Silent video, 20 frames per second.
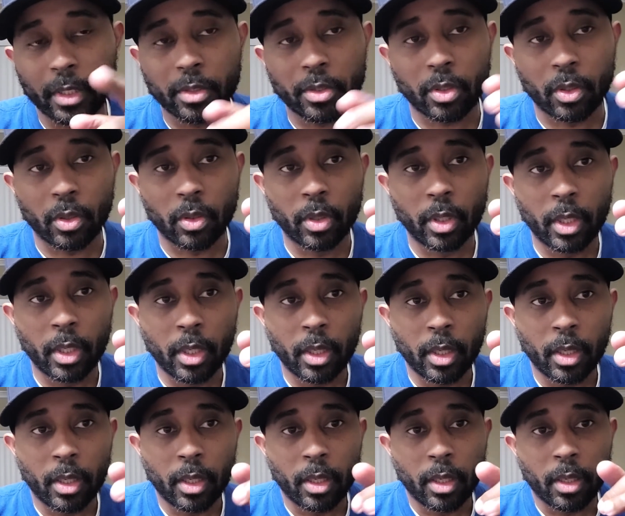So
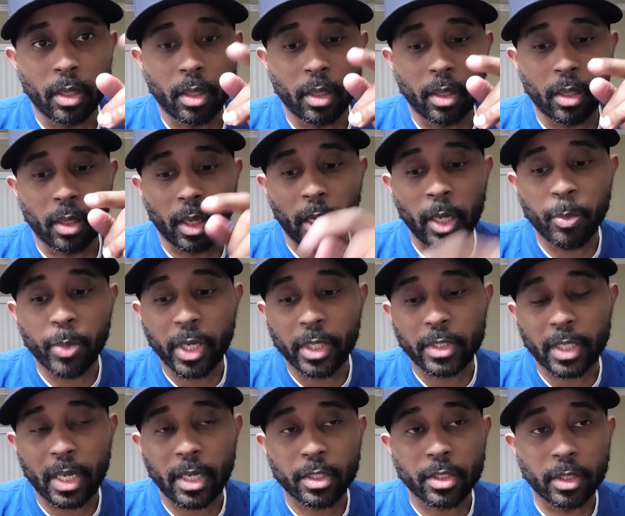Apex
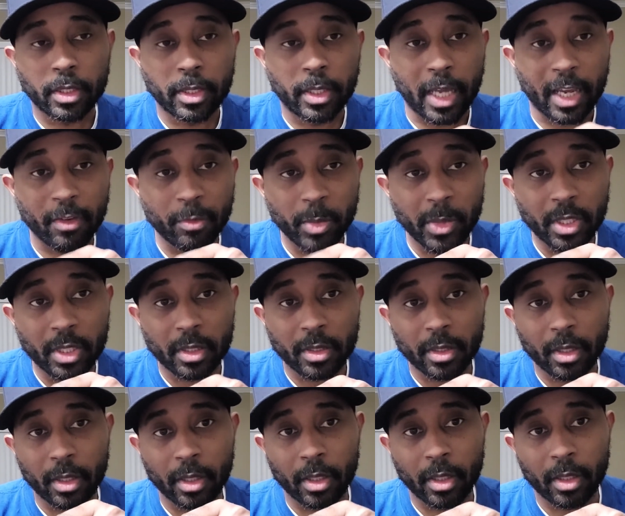actually gave me
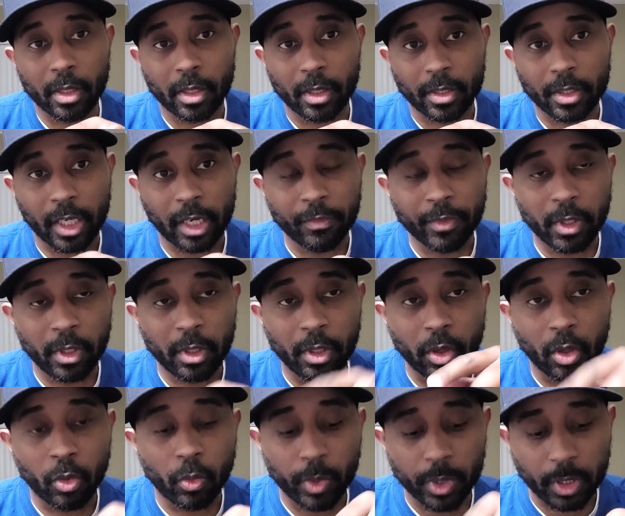a safety to
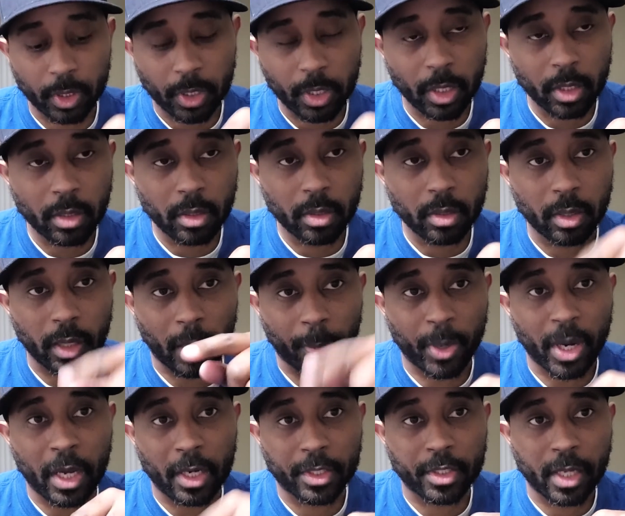go with the kit. I
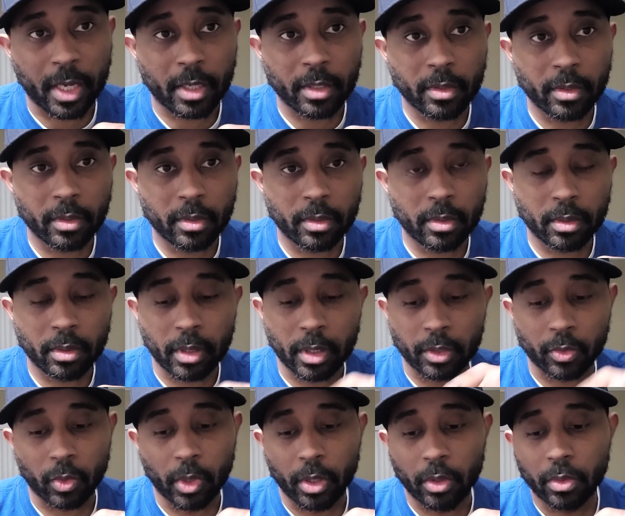polished that as
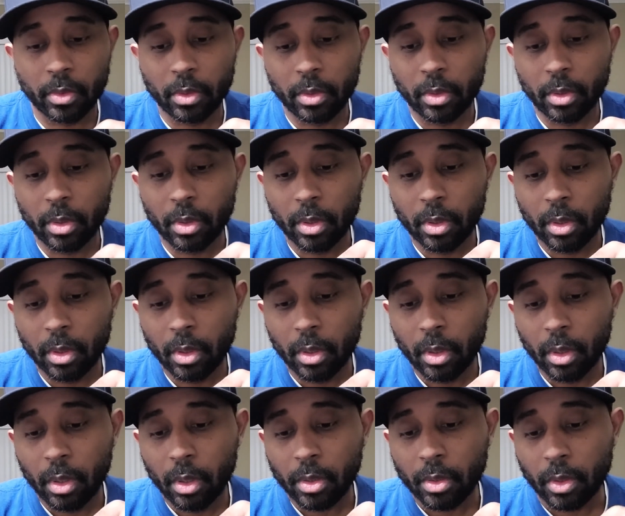well.
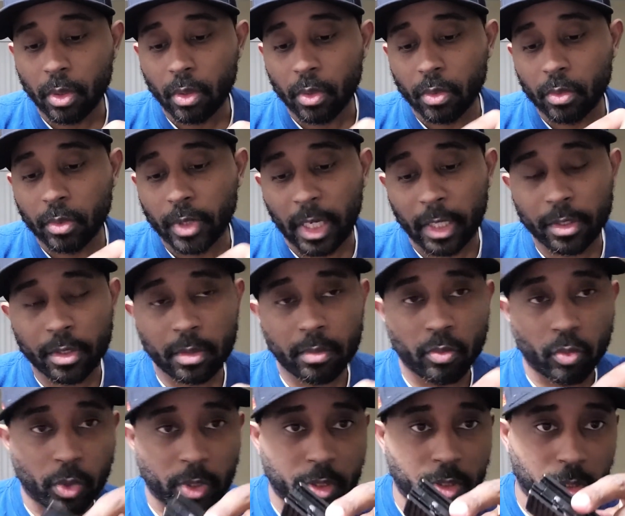So that's
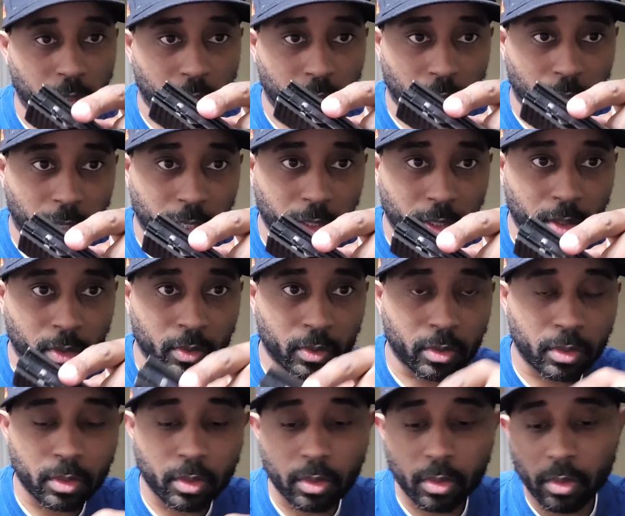what's in here right now.
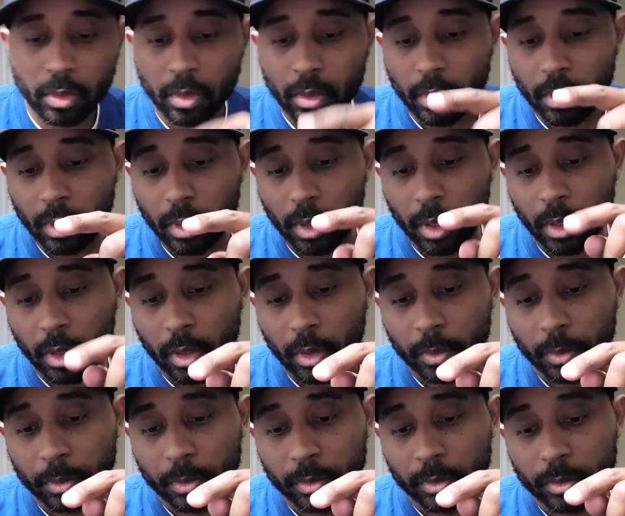
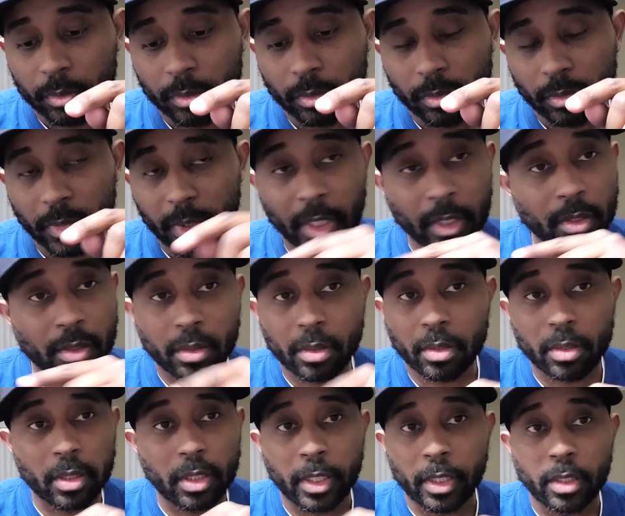Um, it's
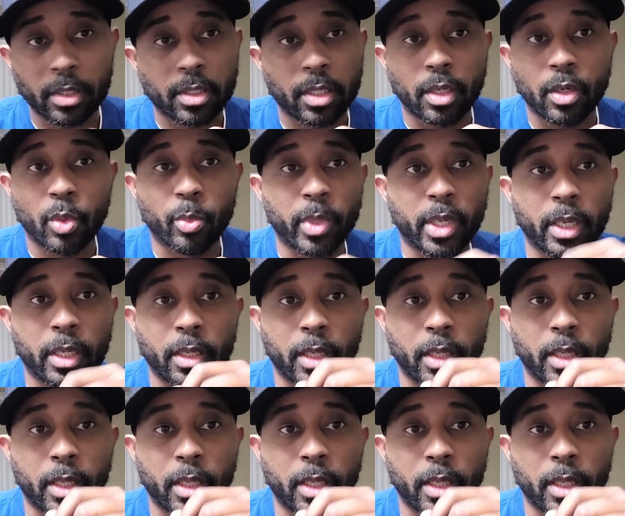slick as hell, man.